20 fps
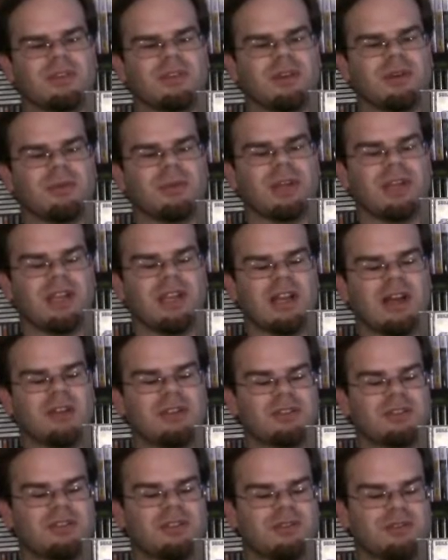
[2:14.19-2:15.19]
So, and I
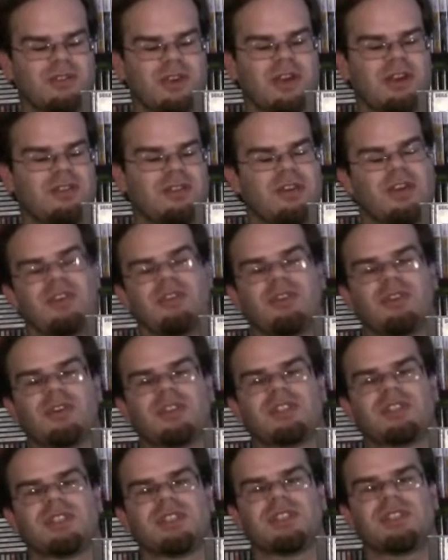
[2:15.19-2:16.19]
was very, very
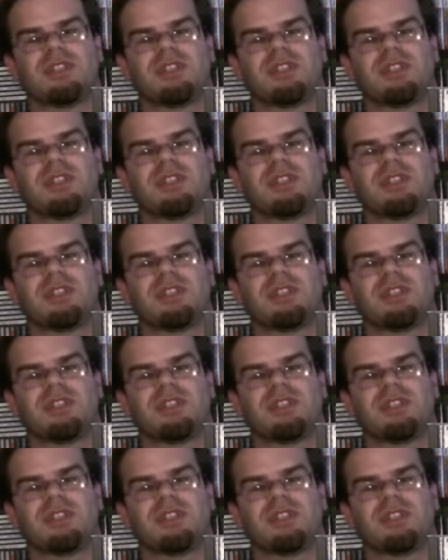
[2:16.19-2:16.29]
fortunate